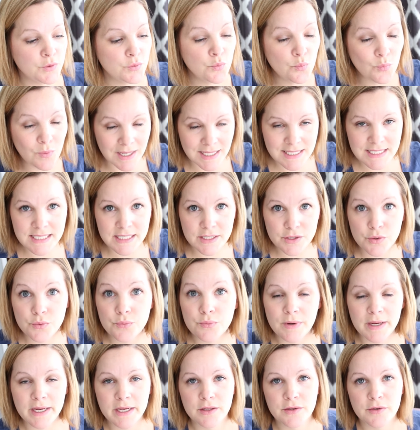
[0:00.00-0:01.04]
you wanted the
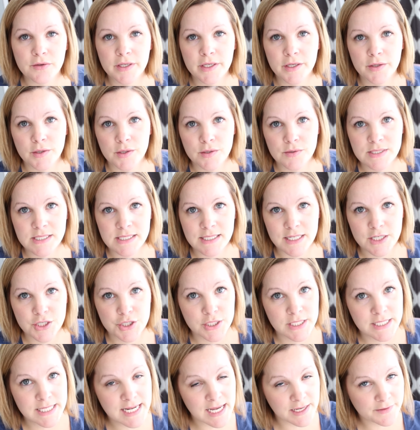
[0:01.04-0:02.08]
regular Hero
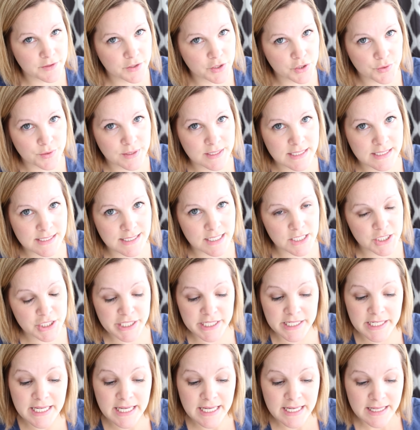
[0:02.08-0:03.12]
Session, not the newest
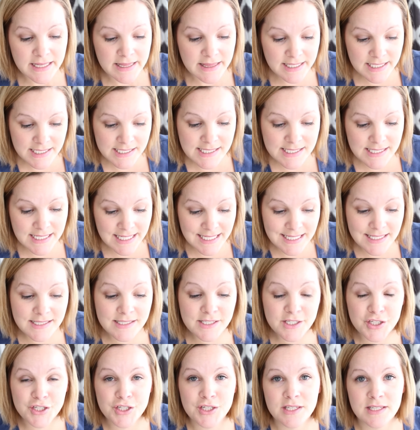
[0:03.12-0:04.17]
session, this is
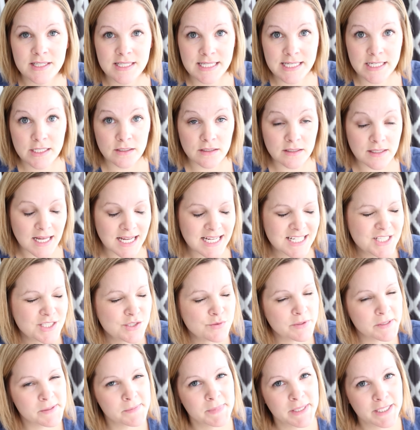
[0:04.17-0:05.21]
a good deal. I just
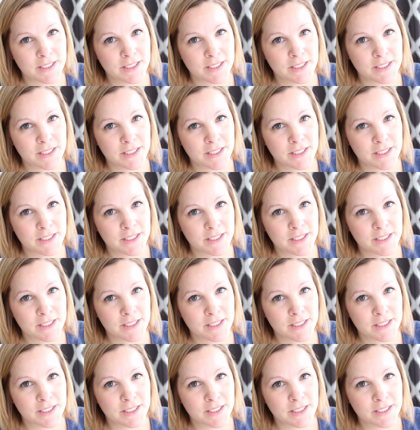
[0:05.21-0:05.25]
wanna